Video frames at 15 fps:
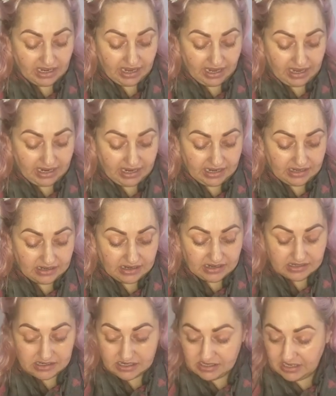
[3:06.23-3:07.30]
And
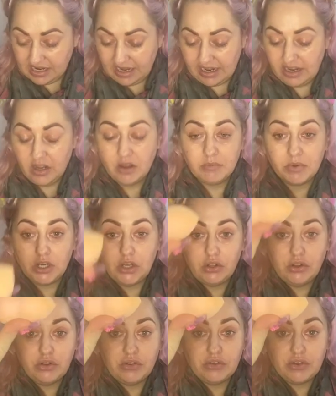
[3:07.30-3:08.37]
today I'm going to
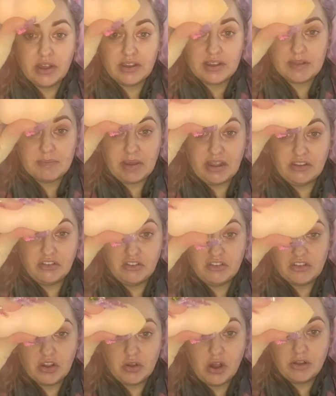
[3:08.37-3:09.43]
use a sponge.
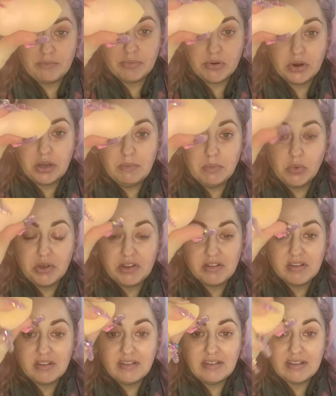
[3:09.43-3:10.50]
So I've
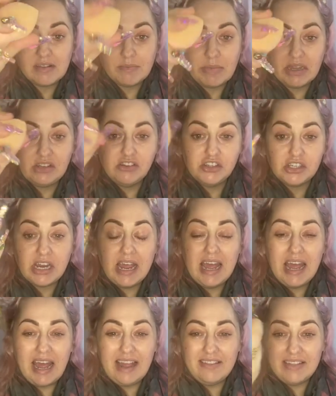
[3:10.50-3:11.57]
pre-moistened this sponge
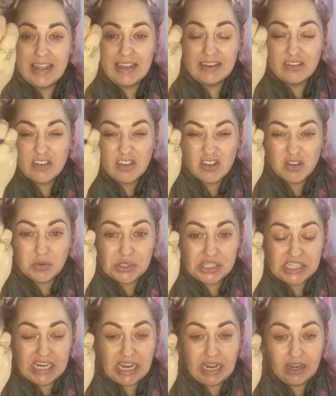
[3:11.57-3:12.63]
and then squished
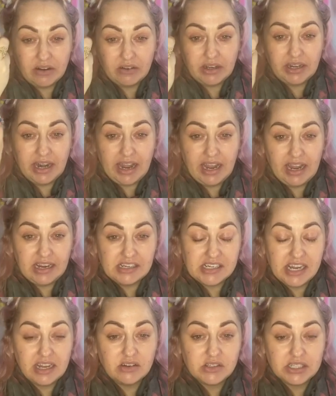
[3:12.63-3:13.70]
it out in a hand
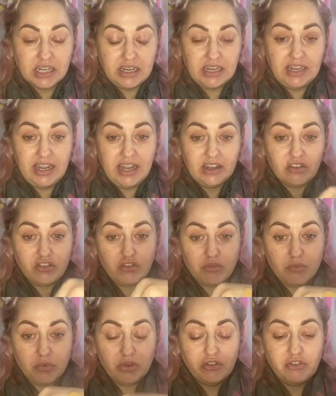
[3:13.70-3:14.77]
towel to get any extra
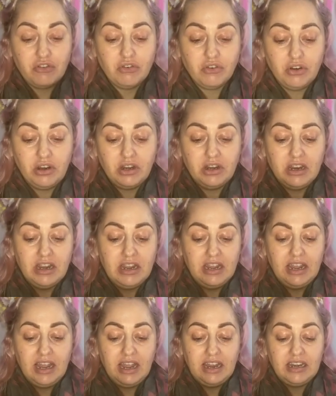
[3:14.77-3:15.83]
moisture on it.
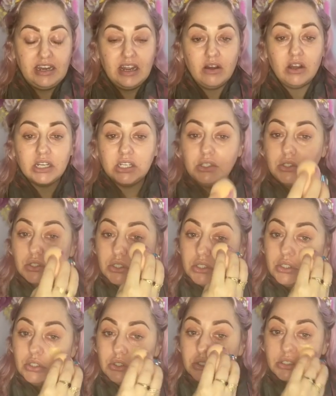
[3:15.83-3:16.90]
And now I can just
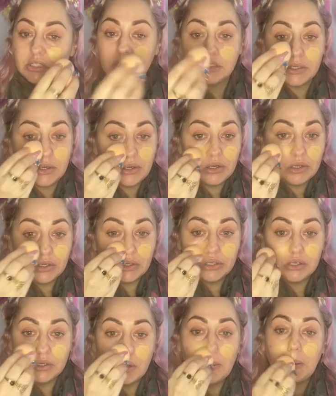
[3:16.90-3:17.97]
use it
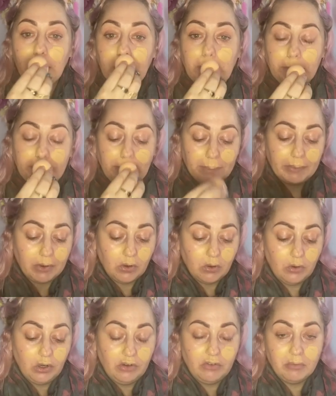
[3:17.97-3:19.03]
to pop it
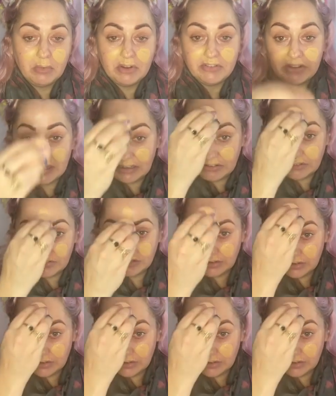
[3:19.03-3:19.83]
all over my face.